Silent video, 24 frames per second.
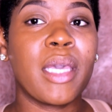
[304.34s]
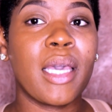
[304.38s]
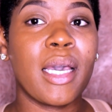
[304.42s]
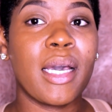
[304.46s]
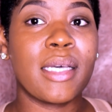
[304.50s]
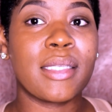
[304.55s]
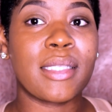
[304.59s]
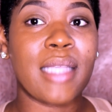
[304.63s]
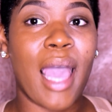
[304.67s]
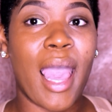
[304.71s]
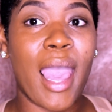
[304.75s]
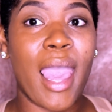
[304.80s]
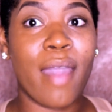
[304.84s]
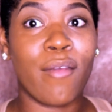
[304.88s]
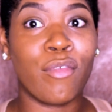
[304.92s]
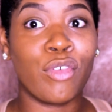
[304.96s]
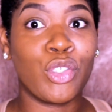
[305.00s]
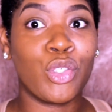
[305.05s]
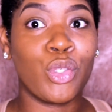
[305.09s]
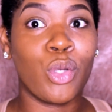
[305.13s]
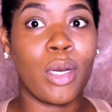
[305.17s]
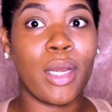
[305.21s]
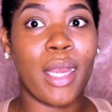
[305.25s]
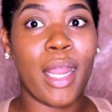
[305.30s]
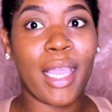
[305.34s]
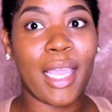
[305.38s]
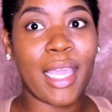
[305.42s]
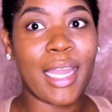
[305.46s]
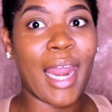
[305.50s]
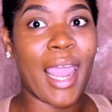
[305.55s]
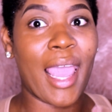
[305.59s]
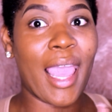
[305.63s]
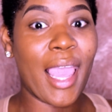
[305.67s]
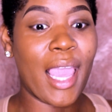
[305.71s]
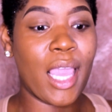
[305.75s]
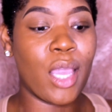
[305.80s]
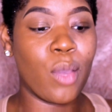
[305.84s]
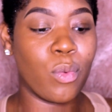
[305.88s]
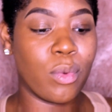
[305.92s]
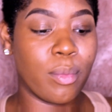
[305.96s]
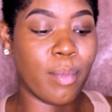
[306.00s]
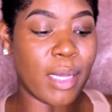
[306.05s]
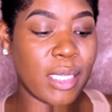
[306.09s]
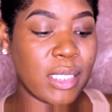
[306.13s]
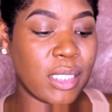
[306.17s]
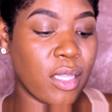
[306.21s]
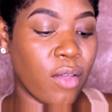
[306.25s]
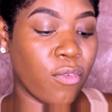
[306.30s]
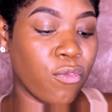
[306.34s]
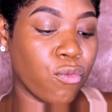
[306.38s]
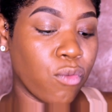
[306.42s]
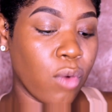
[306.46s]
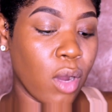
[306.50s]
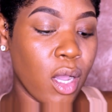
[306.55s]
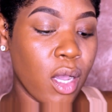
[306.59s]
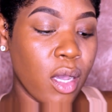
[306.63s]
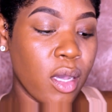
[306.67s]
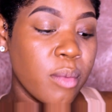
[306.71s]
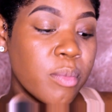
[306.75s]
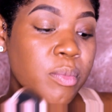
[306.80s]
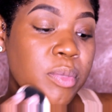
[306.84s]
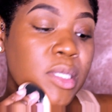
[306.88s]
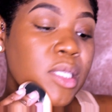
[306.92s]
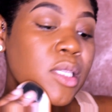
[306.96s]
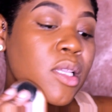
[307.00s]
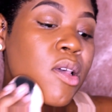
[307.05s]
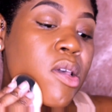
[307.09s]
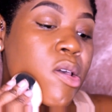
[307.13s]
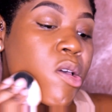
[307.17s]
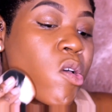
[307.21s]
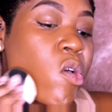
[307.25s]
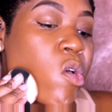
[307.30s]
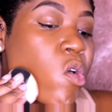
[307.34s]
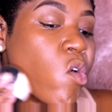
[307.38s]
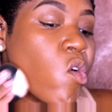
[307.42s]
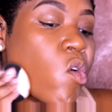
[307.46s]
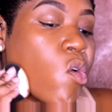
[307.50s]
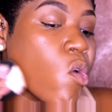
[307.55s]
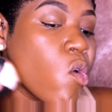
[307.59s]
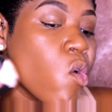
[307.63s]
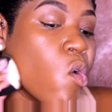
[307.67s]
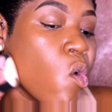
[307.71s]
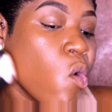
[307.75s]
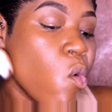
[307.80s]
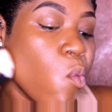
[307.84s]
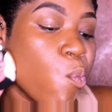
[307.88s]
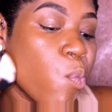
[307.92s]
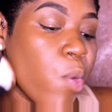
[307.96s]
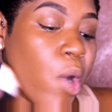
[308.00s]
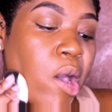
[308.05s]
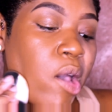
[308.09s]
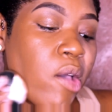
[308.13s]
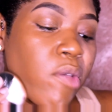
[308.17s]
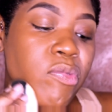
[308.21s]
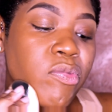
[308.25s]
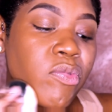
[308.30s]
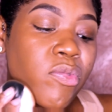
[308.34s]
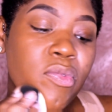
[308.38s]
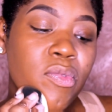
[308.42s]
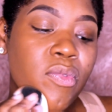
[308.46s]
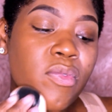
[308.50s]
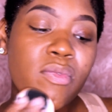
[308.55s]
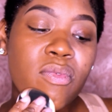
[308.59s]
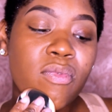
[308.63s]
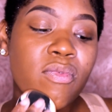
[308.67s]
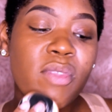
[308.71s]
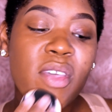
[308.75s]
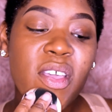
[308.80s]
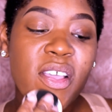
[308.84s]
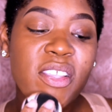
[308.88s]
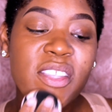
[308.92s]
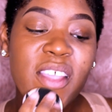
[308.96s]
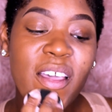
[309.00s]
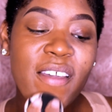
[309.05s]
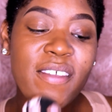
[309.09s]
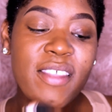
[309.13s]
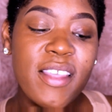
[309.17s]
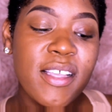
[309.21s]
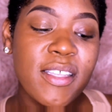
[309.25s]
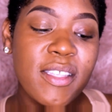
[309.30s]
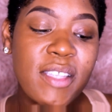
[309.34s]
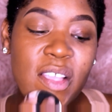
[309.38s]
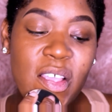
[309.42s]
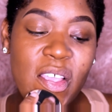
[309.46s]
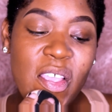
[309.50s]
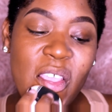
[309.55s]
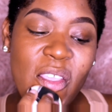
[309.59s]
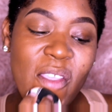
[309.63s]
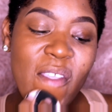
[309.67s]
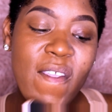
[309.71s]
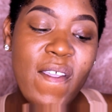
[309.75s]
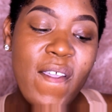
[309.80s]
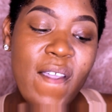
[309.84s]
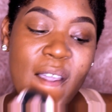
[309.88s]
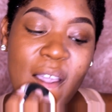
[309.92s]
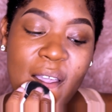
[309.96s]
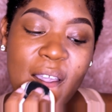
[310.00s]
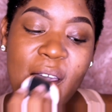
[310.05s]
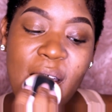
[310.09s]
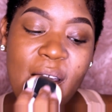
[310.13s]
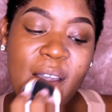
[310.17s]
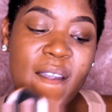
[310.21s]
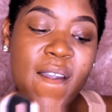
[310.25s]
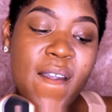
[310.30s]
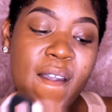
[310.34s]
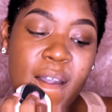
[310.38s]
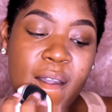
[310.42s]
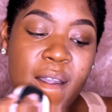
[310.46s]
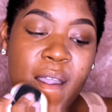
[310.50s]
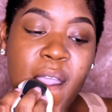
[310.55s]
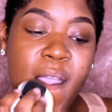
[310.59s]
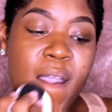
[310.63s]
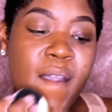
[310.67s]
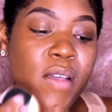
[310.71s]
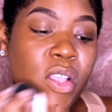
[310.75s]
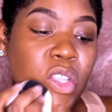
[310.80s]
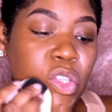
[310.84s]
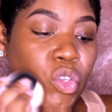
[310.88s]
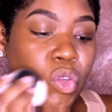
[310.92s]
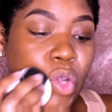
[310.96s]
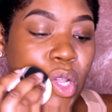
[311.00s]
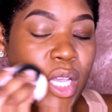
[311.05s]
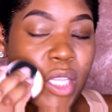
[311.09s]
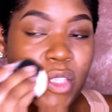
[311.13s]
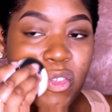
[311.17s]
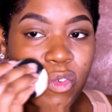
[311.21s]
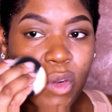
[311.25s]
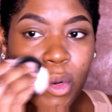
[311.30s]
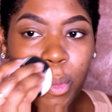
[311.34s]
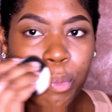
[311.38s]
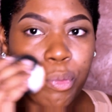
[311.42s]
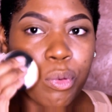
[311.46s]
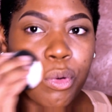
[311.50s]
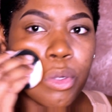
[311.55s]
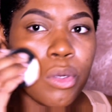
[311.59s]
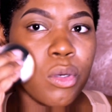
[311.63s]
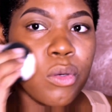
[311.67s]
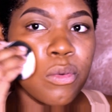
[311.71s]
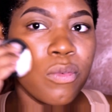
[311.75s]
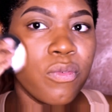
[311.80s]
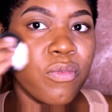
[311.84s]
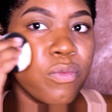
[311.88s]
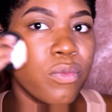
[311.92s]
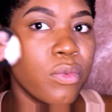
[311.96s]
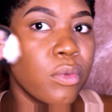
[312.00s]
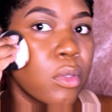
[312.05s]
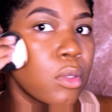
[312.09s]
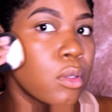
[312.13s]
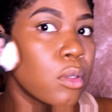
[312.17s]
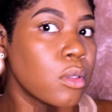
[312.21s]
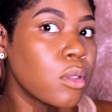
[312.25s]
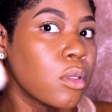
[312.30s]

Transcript: because I have a short neck and I hate when my stuff rubs. But they say this is transfer proof.